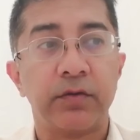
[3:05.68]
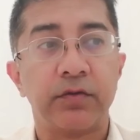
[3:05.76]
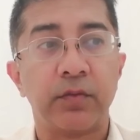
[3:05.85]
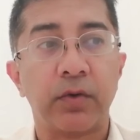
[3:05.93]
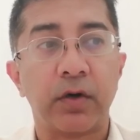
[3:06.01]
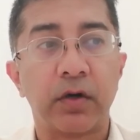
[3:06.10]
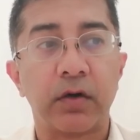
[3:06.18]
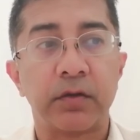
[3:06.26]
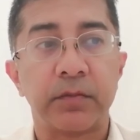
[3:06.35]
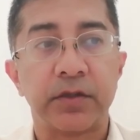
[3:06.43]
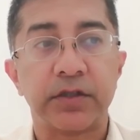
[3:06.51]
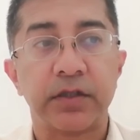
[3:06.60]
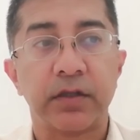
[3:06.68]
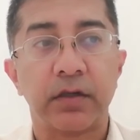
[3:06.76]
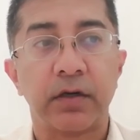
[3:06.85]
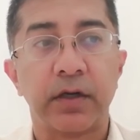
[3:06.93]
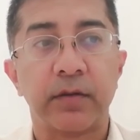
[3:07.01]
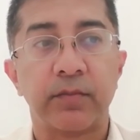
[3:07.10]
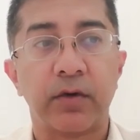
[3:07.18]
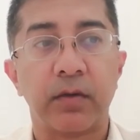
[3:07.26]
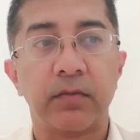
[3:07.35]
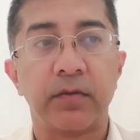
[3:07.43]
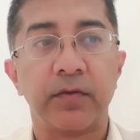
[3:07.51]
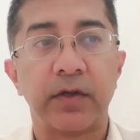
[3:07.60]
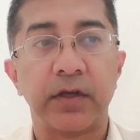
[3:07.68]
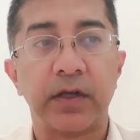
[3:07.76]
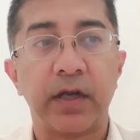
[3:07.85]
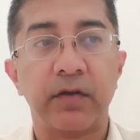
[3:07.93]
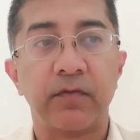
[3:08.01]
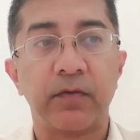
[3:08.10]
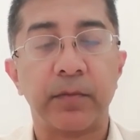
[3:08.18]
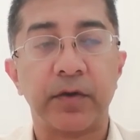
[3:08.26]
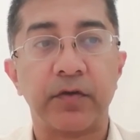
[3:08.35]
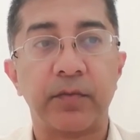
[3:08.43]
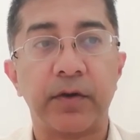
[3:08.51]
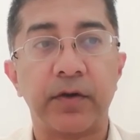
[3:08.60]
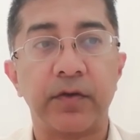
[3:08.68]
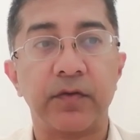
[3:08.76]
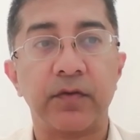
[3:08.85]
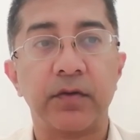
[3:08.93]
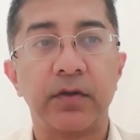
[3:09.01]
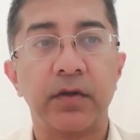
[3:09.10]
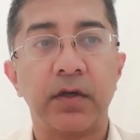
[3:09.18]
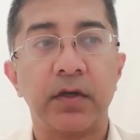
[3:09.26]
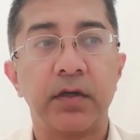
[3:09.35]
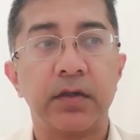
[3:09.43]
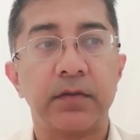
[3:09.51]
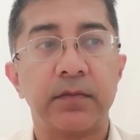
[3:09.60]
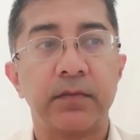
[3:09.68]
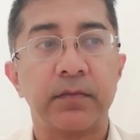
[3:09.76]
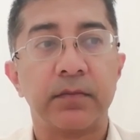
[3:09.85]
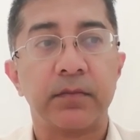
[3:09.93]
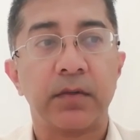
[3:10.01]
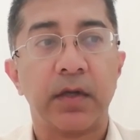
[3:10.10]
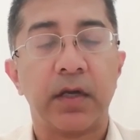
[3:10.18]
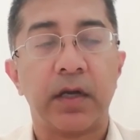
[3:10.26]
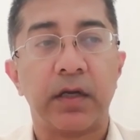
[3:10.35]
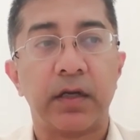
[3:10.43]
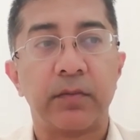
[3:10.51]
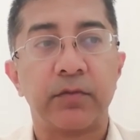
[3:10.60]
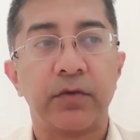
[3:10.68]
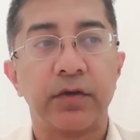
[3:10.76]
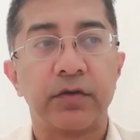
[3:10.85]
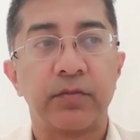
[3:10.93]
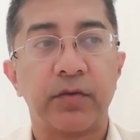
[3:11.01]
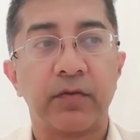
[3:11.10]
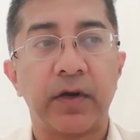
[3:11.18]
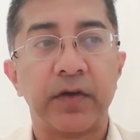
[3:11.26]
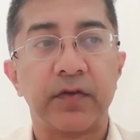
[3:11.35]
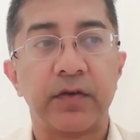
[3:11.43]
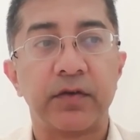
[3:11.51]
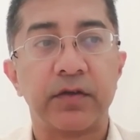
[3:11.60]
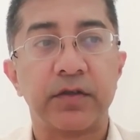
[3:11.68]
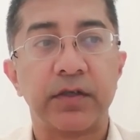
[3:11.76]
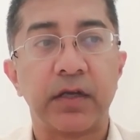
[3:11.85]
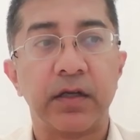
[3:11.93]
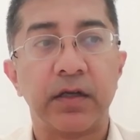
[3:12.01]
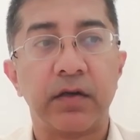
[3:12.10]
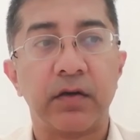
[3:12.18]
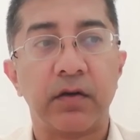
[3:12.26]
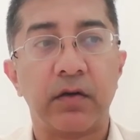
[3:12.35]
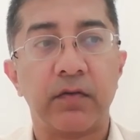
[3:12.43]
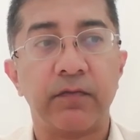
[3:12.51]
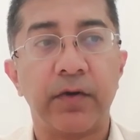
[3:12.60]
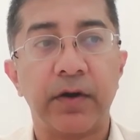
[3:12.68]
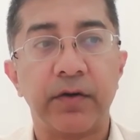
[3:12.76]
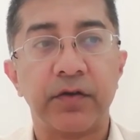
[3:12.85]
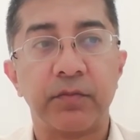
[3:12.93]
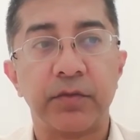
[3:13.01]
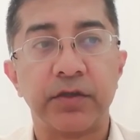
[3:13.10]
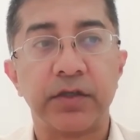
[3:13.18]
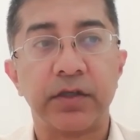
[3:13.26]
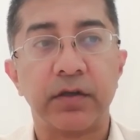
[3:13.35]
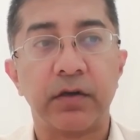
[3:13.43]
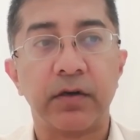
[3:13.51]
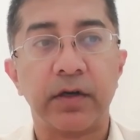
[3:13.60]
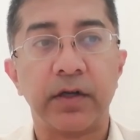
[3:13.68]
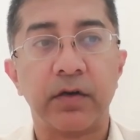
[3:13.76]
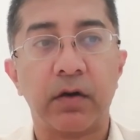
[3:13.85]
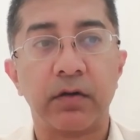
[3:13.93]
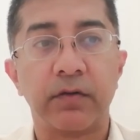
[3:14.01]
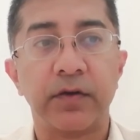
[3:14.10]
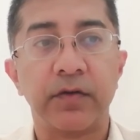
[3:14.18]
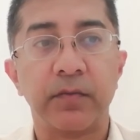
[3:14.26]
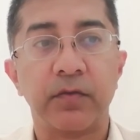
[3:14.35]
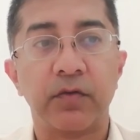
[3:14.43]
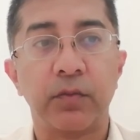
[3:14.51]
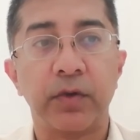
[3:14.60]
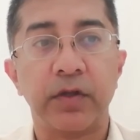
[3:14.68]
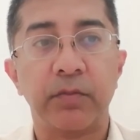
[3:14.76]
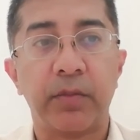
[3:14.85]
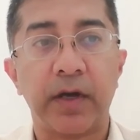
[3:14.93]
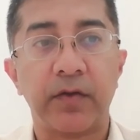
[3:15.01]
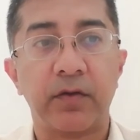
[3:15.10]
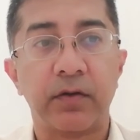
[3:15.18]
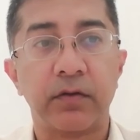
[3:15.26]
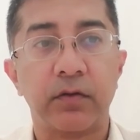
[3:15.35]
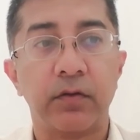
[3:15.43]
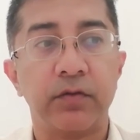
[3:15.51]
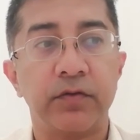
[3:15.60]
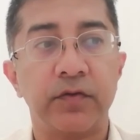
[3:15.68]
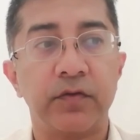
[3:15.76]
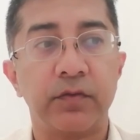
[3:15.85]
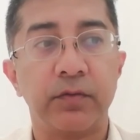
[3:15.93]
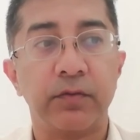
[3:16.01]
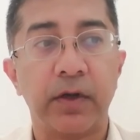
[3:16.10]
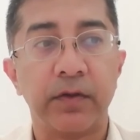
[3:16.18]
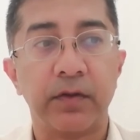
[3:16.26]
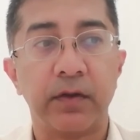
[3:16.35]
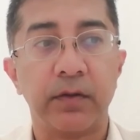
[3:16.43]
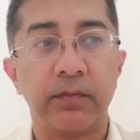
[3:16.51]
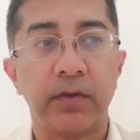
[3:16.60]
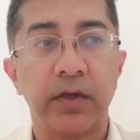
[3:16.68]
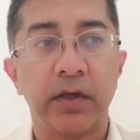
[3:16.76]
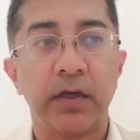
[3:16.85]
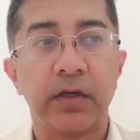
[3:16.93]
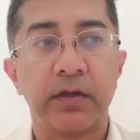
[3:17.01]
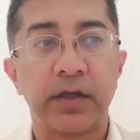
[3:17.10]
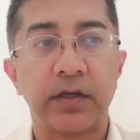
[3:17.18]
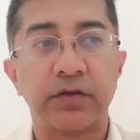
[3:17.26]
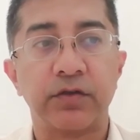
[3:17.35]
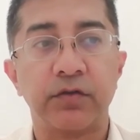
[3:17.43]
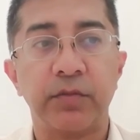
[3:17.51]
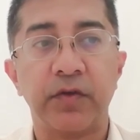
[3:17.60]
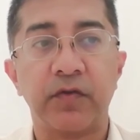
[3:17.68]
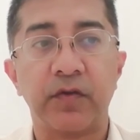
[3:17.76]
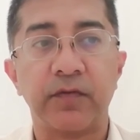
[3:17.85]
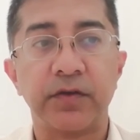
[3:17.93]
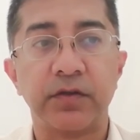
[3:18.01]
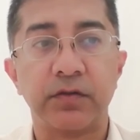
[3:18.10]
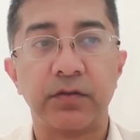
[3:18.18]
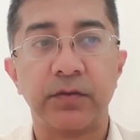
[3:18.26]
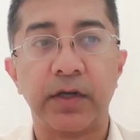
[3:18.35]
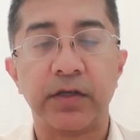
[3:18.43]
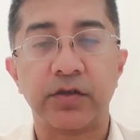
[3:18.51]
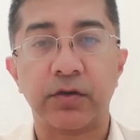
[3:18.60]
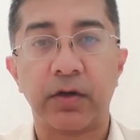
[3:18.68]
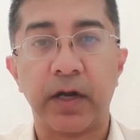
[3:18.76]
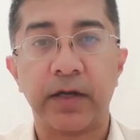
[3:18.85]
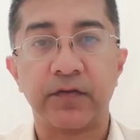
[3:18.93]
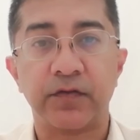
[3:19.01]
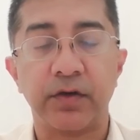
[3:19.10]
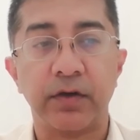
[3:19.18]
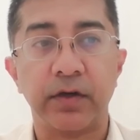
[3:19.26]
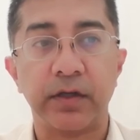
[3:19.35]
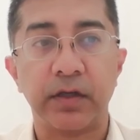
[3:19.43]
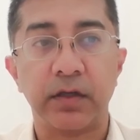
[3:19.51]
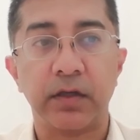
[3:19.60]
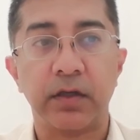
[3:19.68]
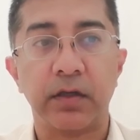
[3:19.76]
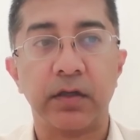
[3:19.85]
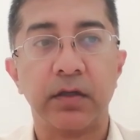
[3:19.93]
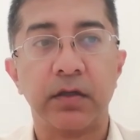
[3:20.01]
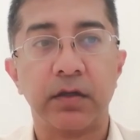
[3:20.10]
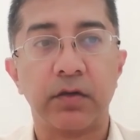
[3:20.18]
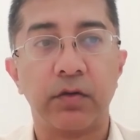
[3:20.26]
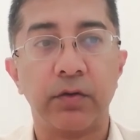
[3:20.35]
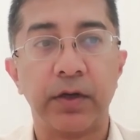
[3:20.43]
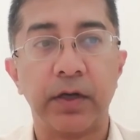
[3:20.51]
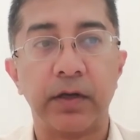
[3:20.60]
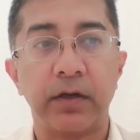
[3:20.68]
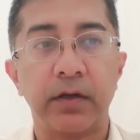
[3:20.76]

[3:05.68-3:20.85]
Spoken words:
to work on machine learning problems and gain from experience. And I'm going to provide understanding of various machine learning algorithms with Python codes to run them. That should be sufficient to get your hands dirty coding.